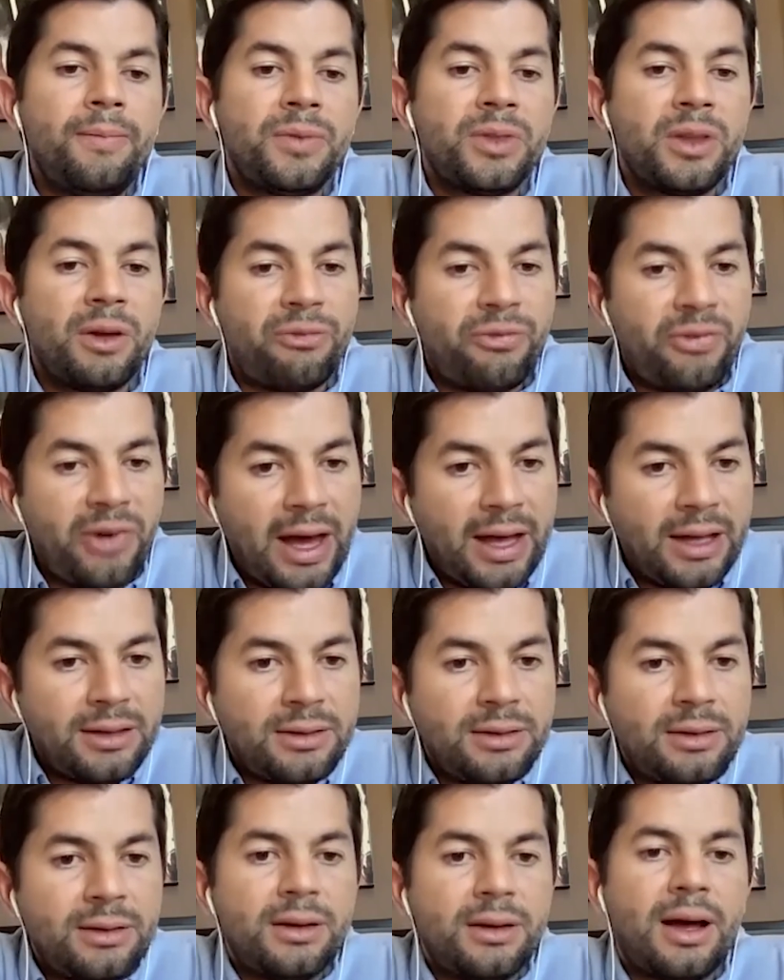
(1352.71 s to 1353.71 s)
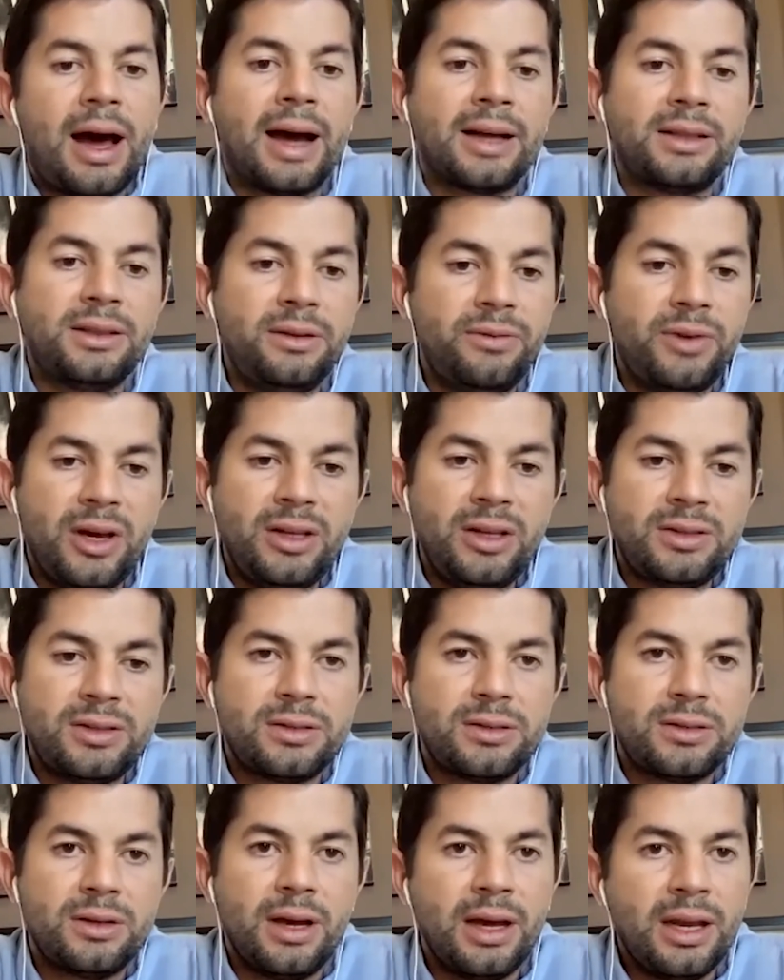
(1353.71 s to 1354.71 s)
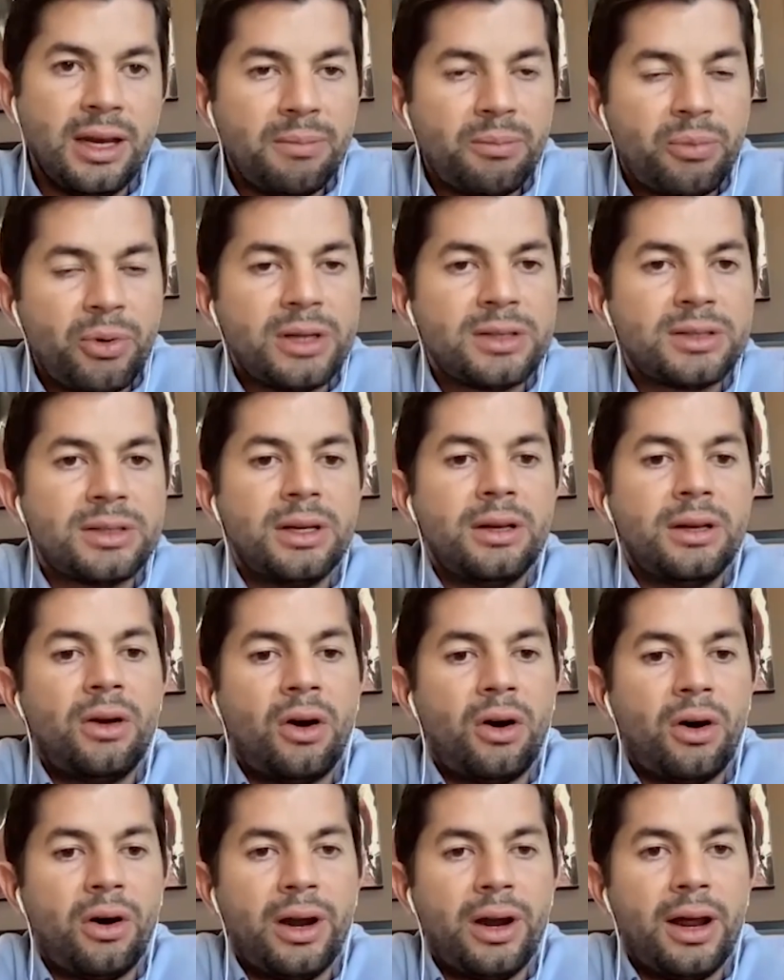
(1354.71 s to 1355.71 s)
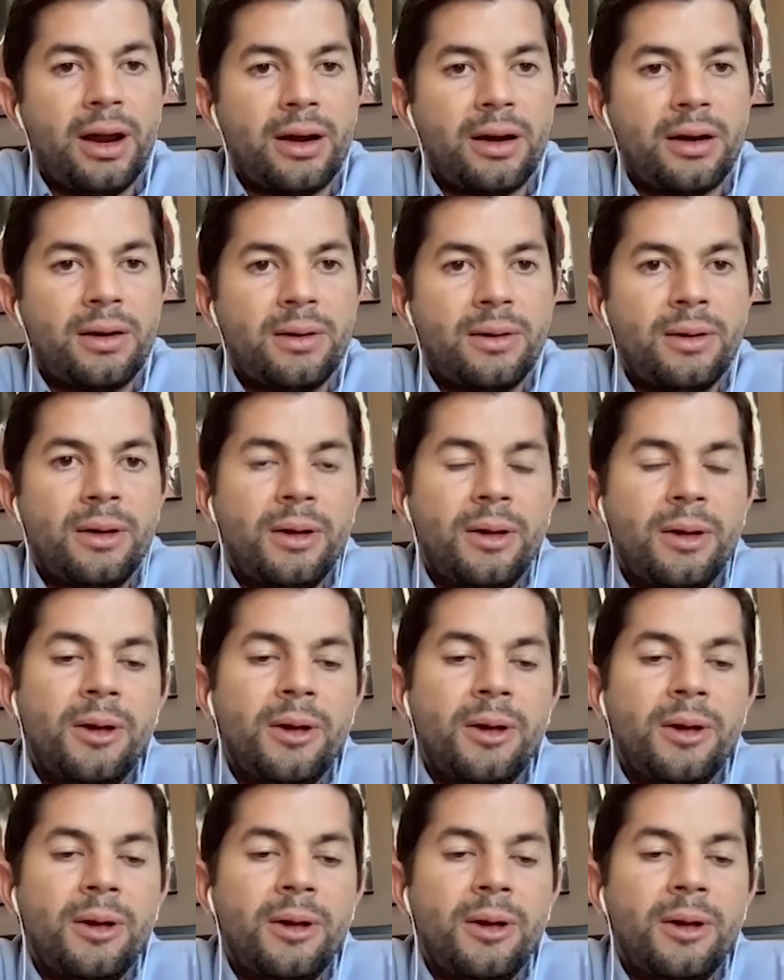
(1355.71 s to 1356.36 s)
the fan activates and it brings in hot air.